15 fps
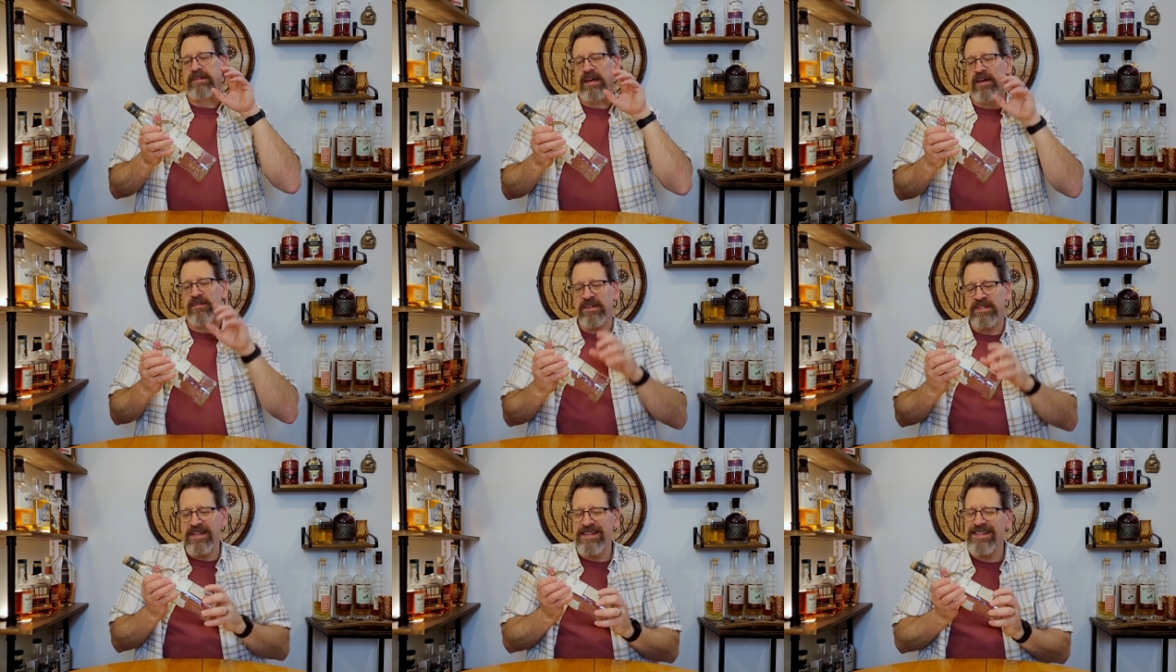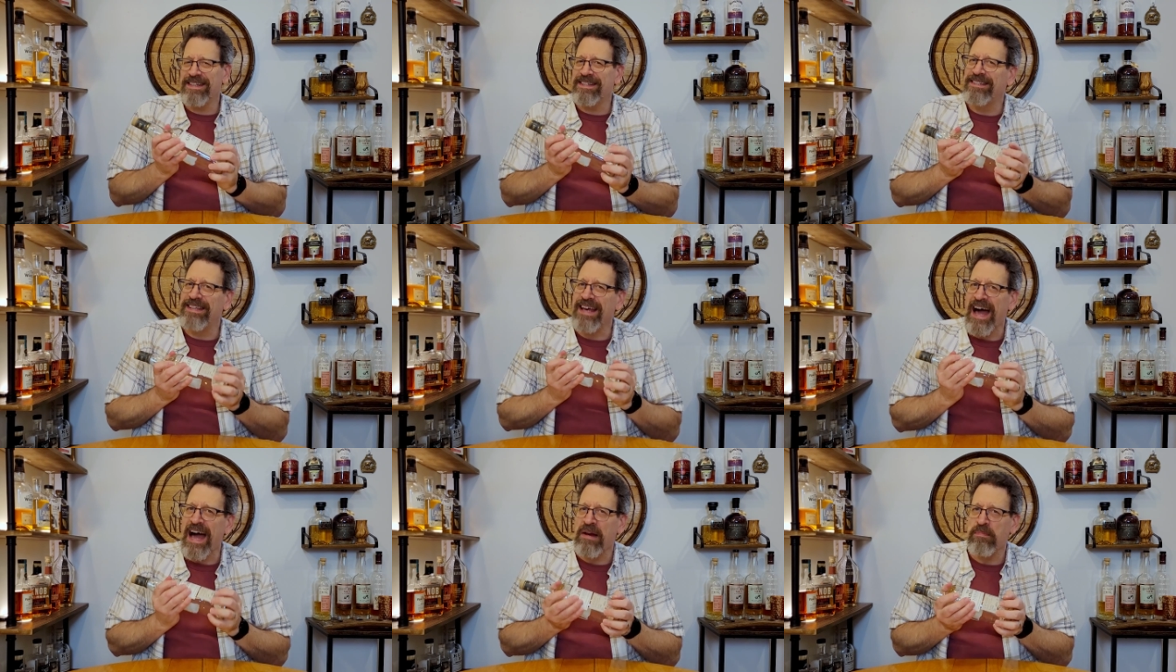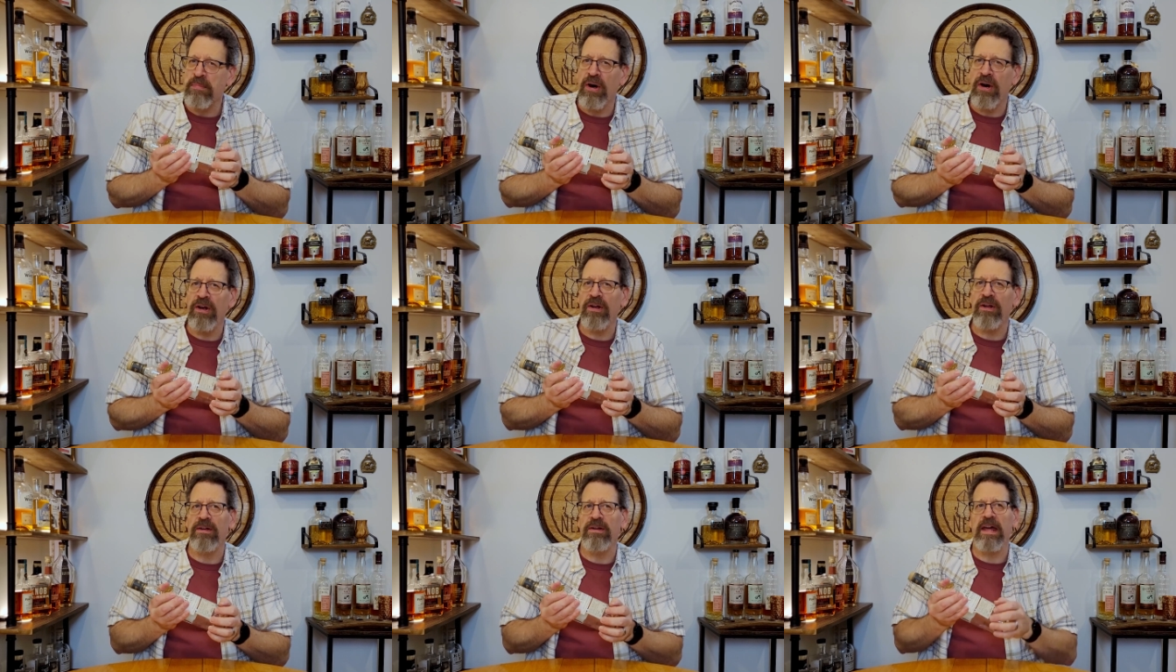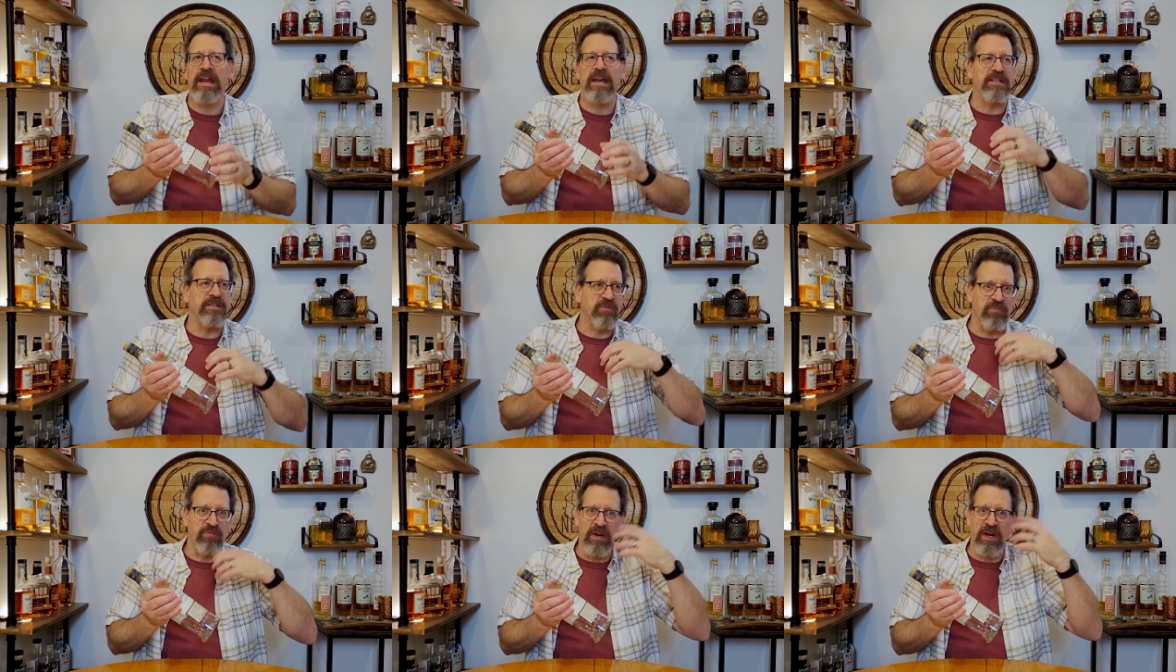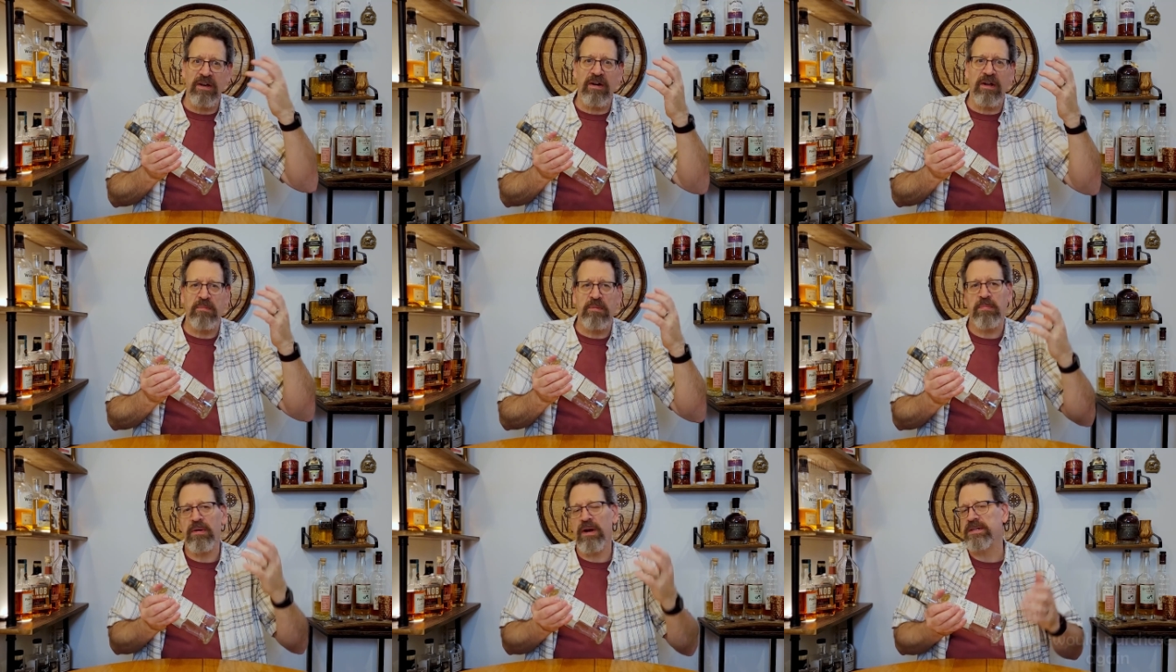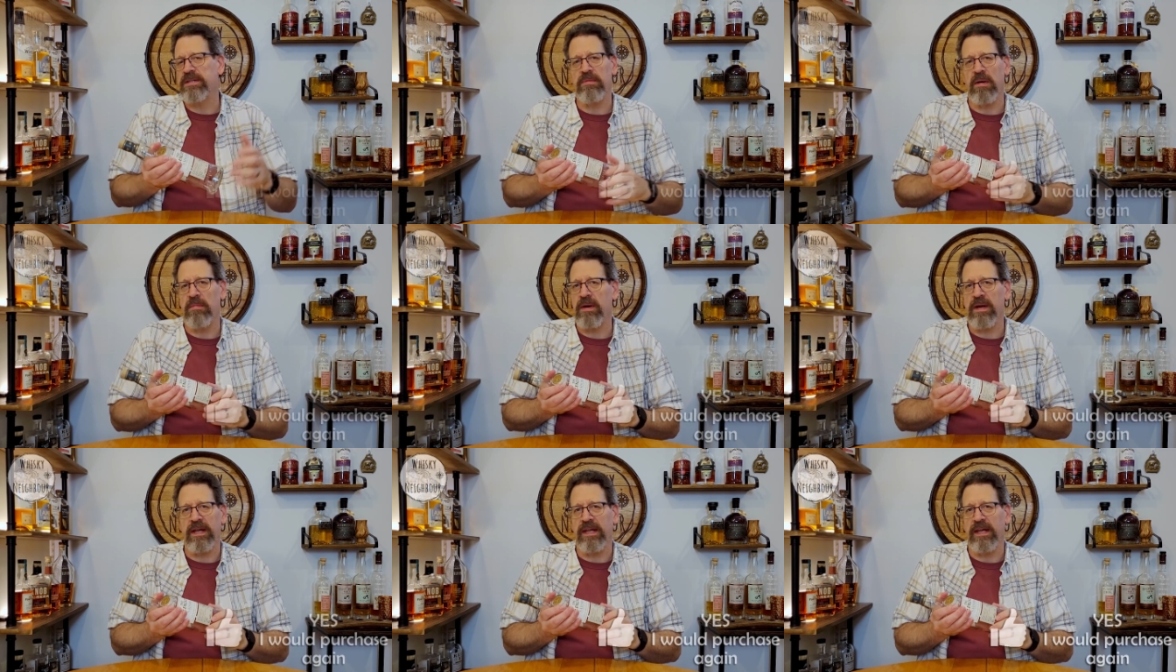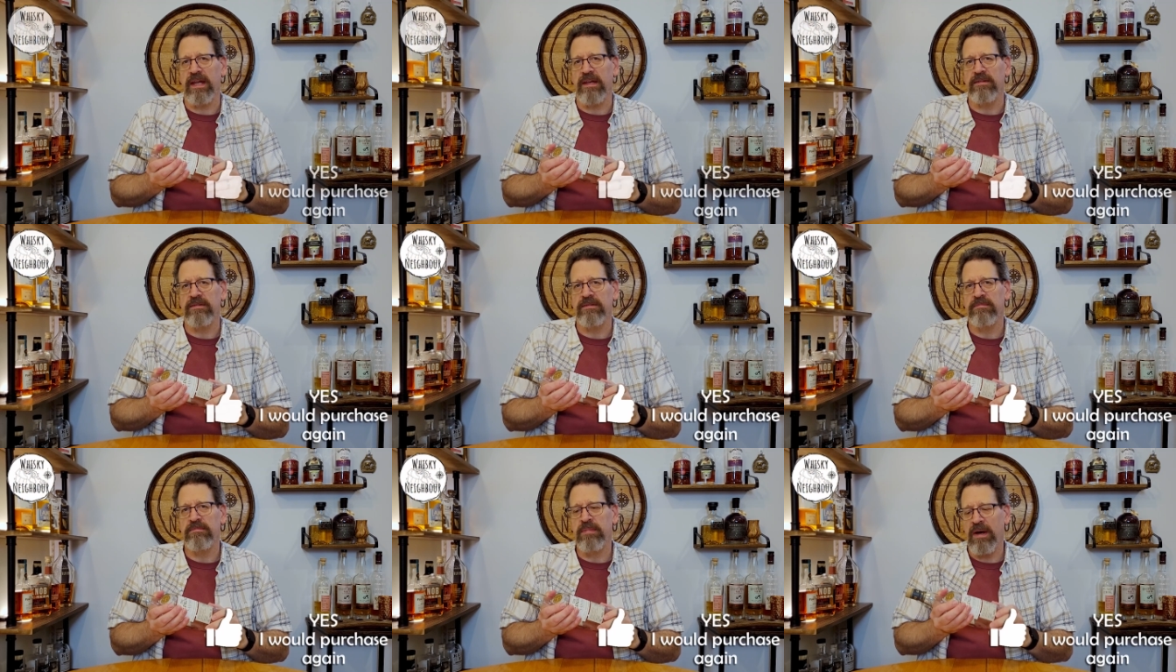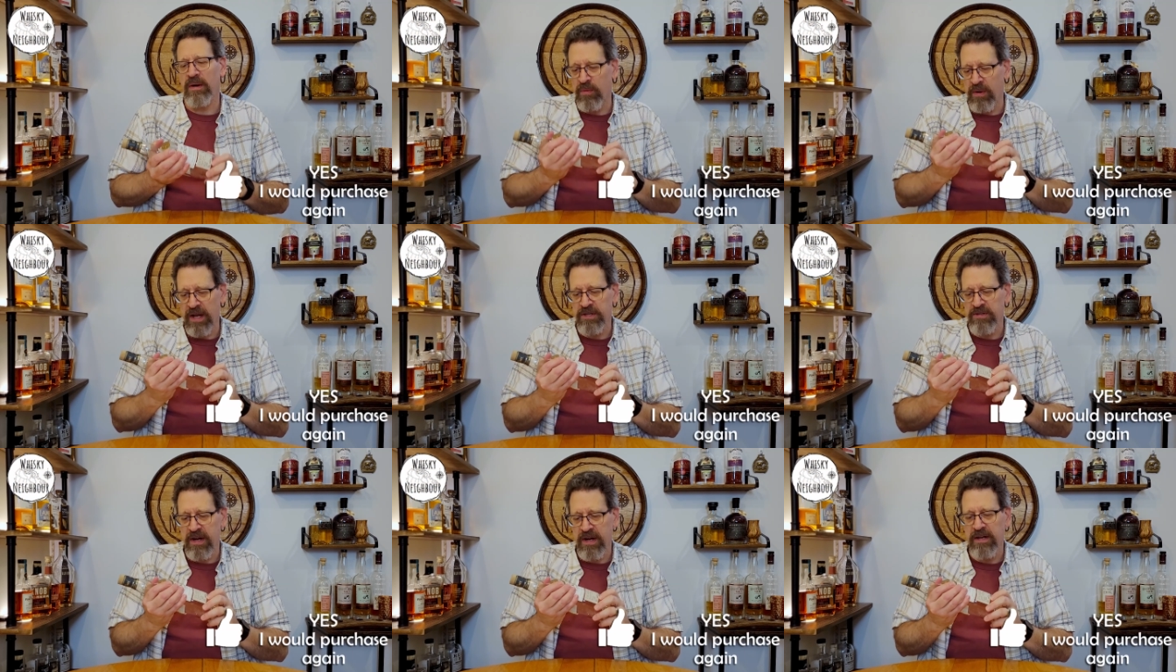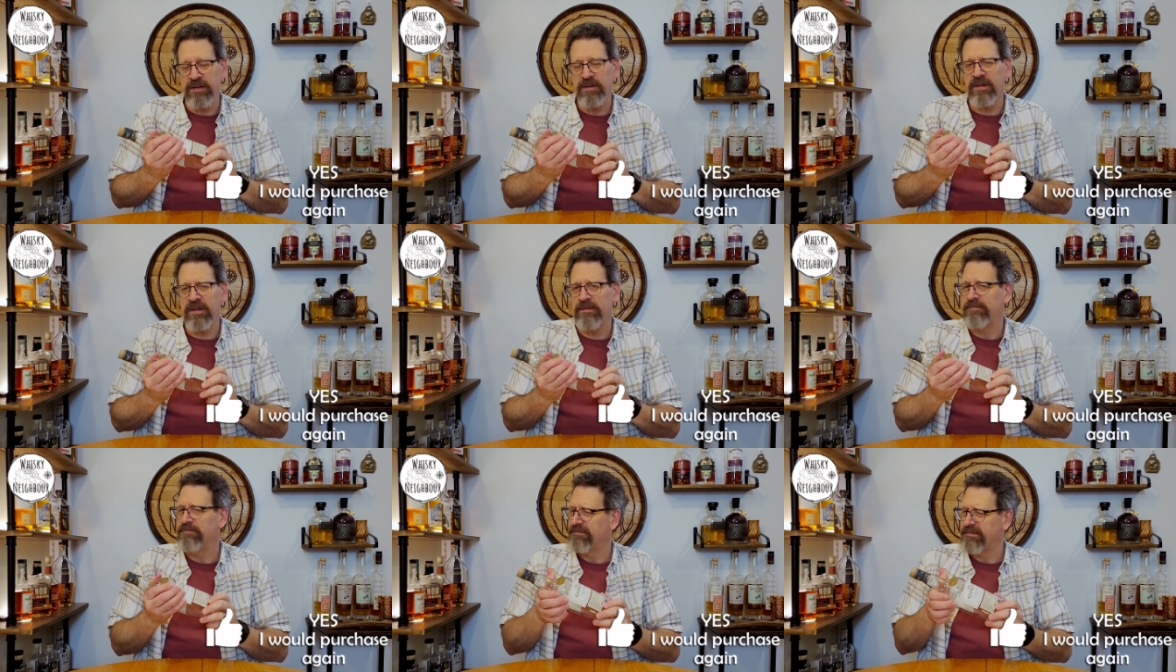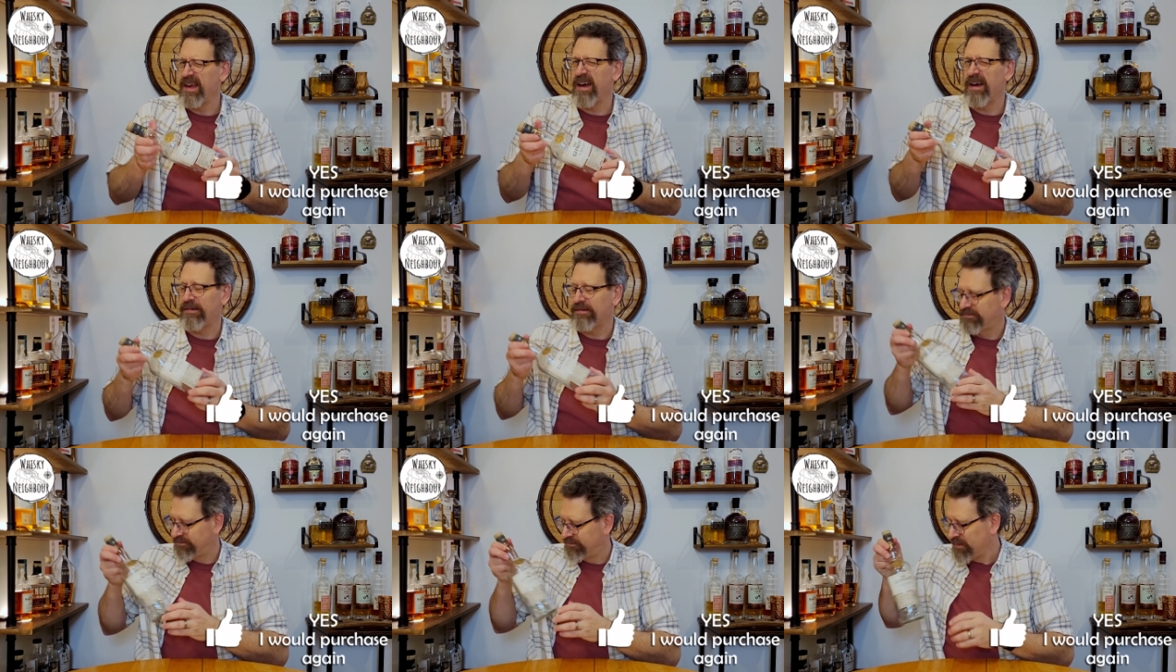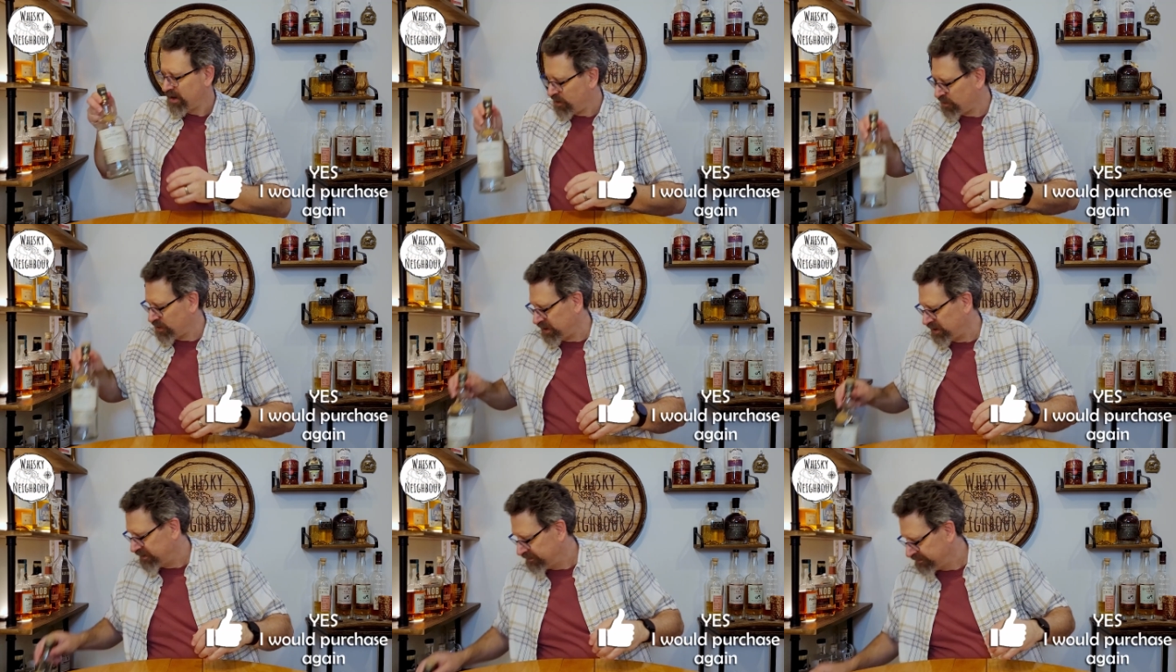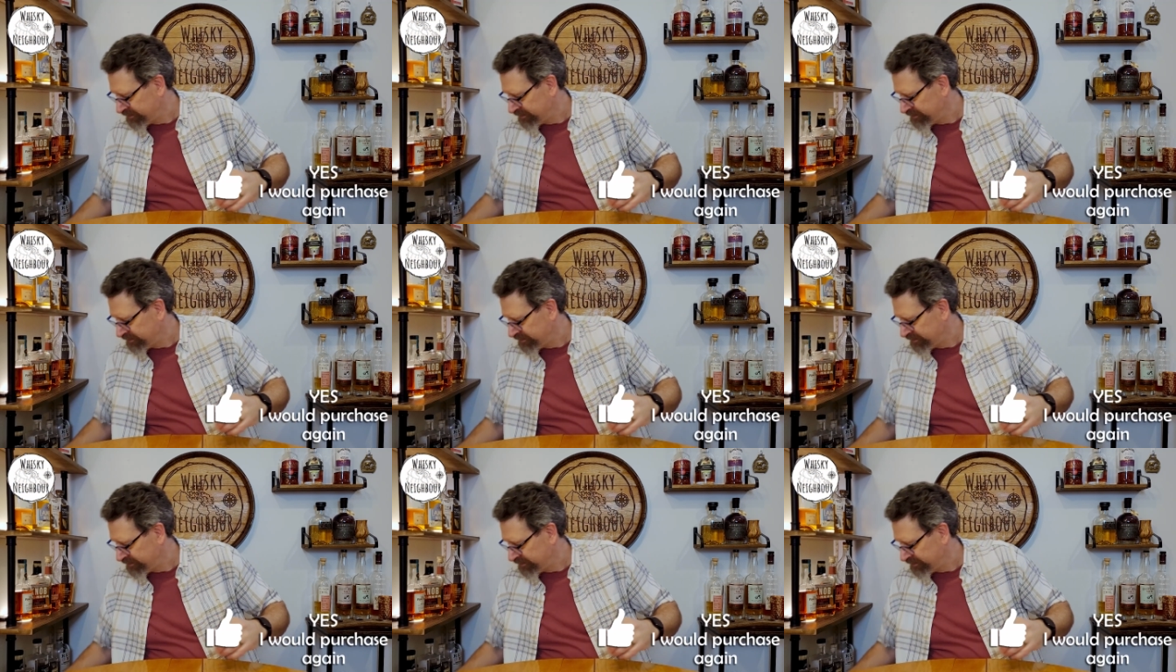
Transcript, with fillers: if I see this exact bottle on and it's really gone up in price, I'm not buying it again. But would I try Nadurra? Yeah, I would.